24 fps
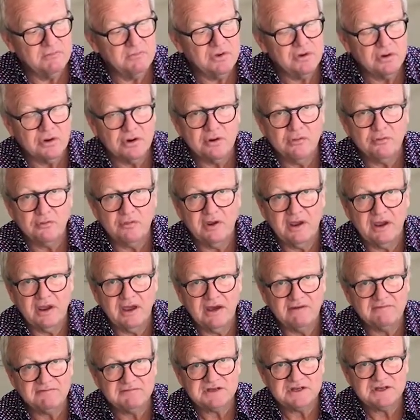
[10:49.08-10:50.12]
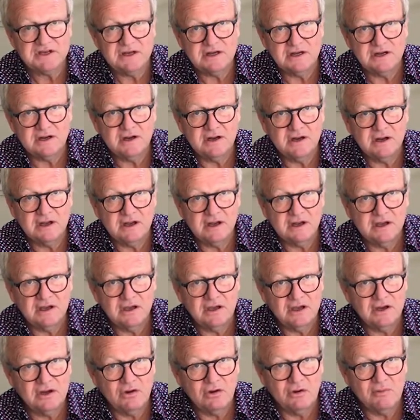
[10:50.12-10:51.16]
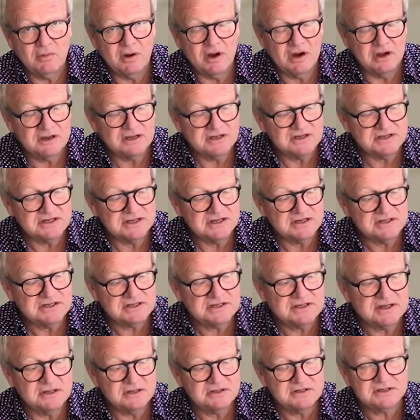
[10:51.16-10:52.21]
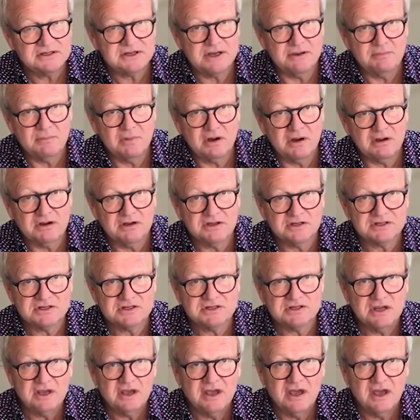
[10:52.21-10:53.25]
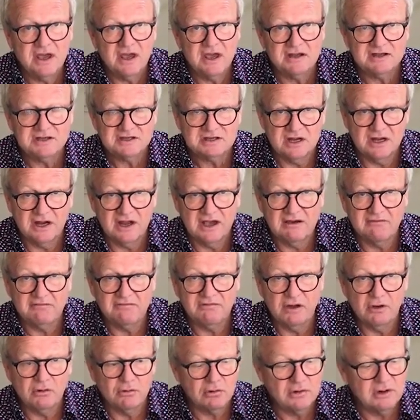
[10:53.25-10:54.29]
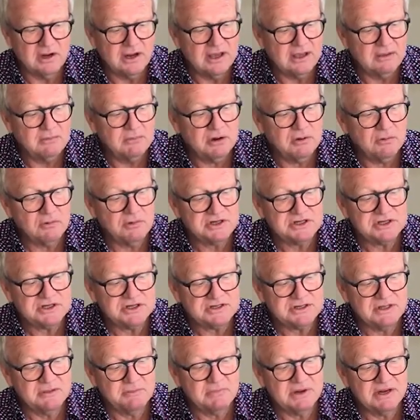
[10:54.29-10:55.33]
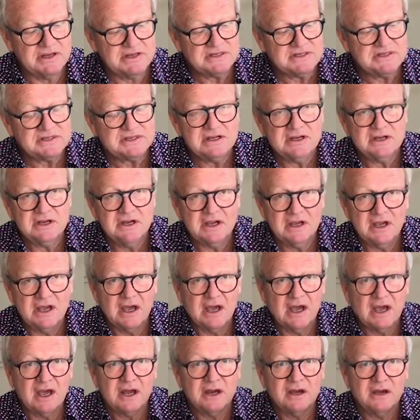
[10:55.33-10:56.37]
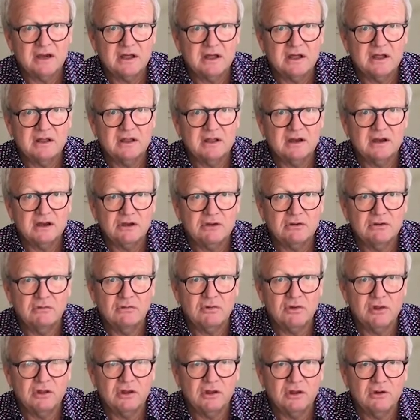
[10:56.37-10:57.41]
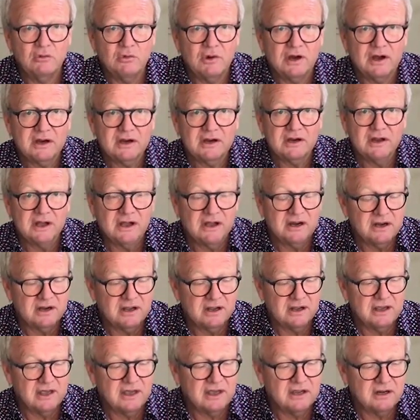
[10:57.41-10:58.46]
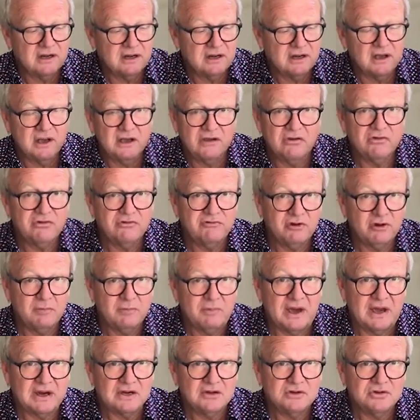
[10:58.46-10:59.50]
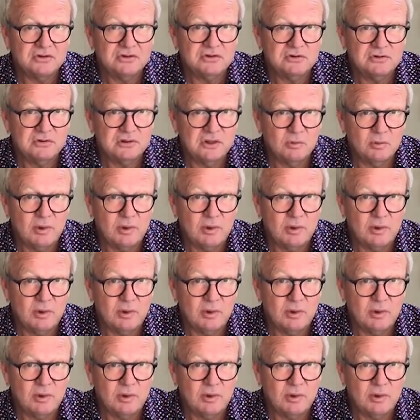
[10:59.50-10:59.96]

you know, we have seen in your markets that some markets still have the old label, which is the bliss, and the new one. And again, I refer back to the